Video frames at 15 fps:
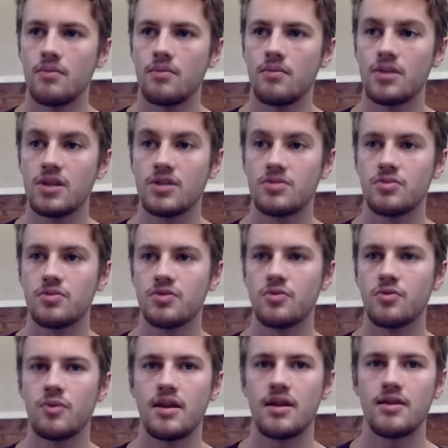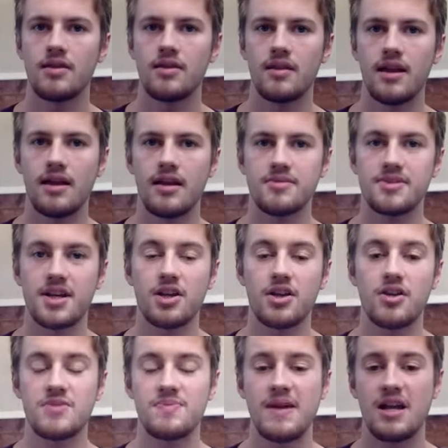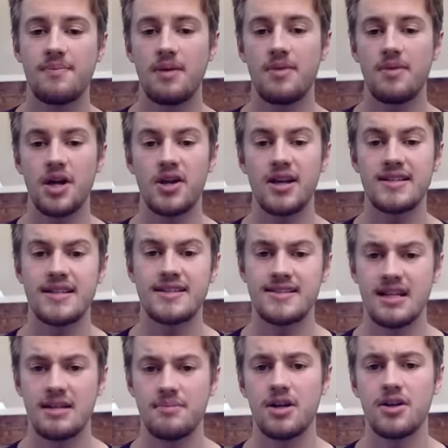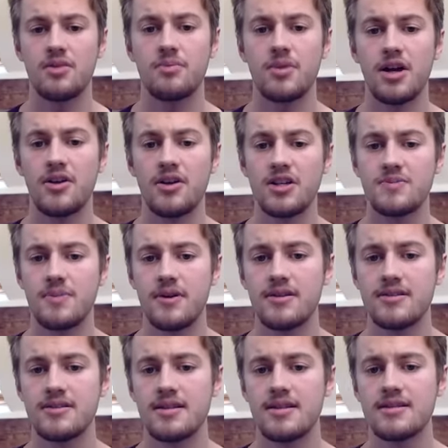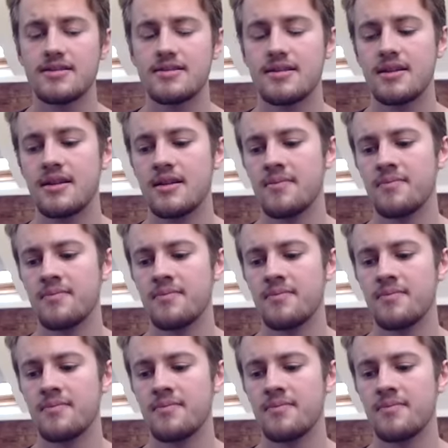just sort of with like, so I can only speak about my own identity and my own experiences,